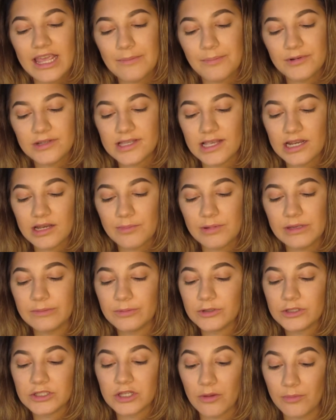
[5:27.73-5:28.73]
Percent of
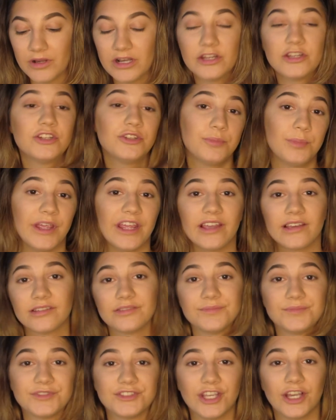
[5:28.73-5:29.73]
people told me to do pink,
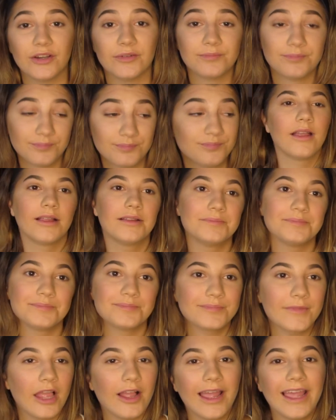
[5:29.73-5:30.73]
so
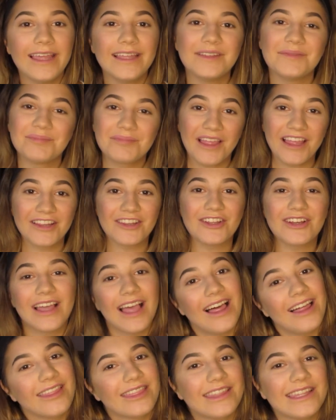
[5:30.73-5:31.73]
okay, I look
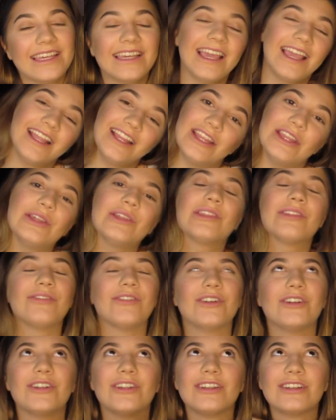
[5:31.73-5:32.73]
healthy and
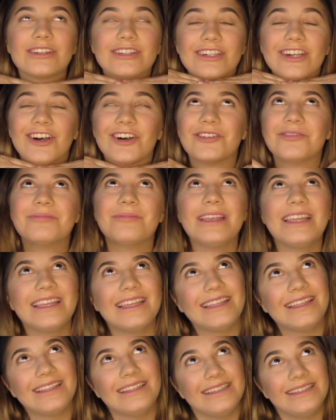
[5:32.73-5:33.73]
youthful, go
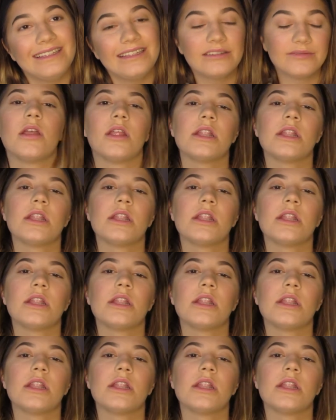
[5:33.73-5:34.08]
me.